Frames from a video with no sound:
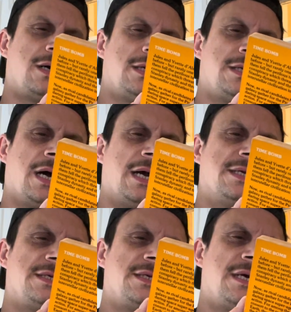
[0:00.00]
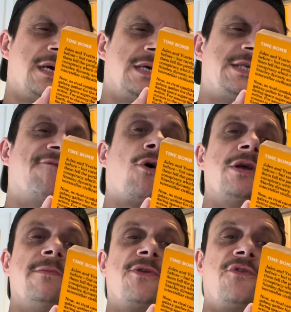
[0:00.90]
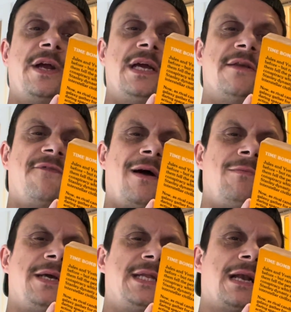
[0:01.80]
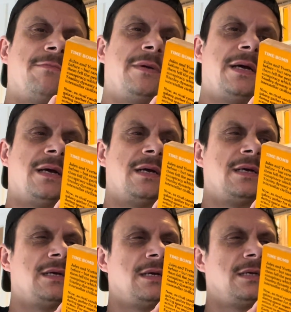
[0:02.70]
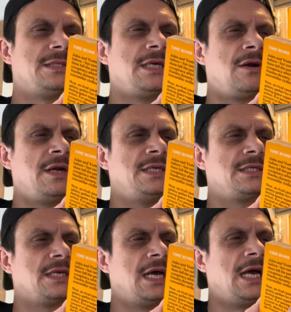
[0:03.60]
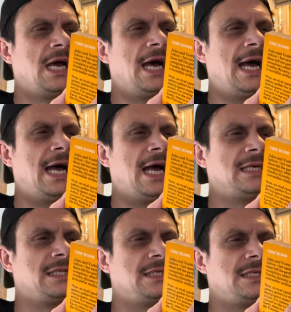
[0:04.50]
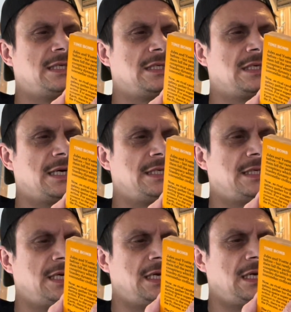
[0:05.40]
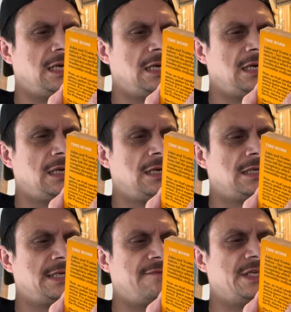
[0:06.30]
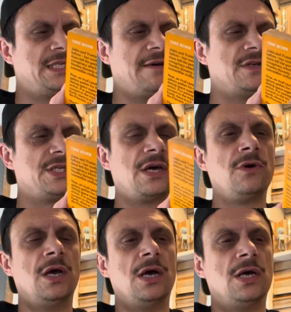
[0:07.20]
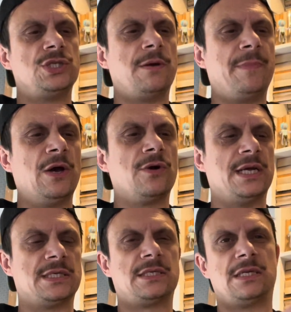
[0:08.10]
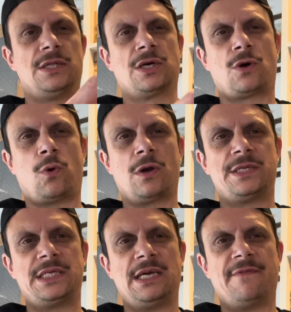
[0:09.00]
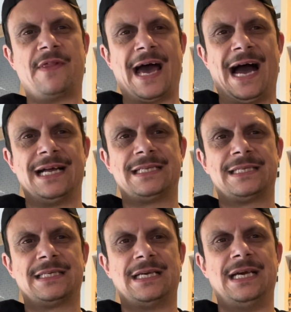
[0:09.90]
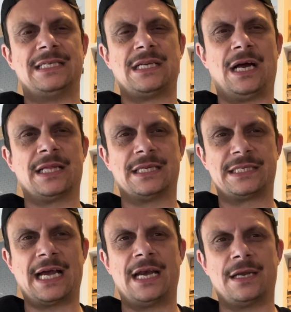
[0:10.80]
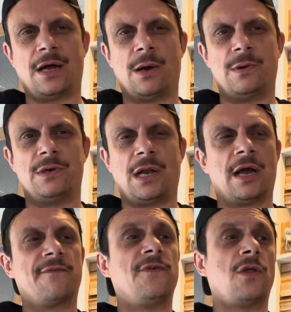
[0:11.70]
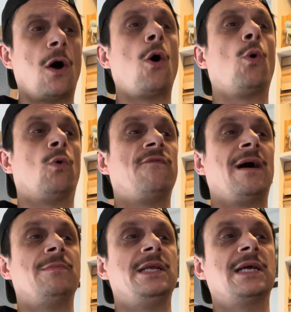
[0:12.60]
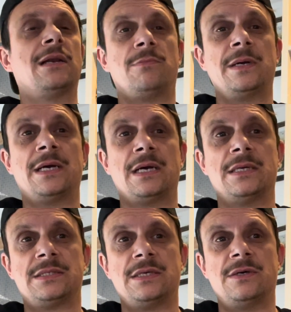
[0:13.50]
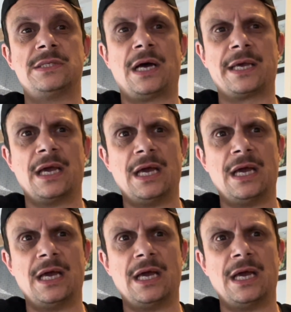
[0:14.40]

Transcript: Nice. So volume 3 in the Family d'Alembert series, and this is 1977. So to be honest, the quality of that is like the standard I would like for the whole Family d'Alembert series. Like,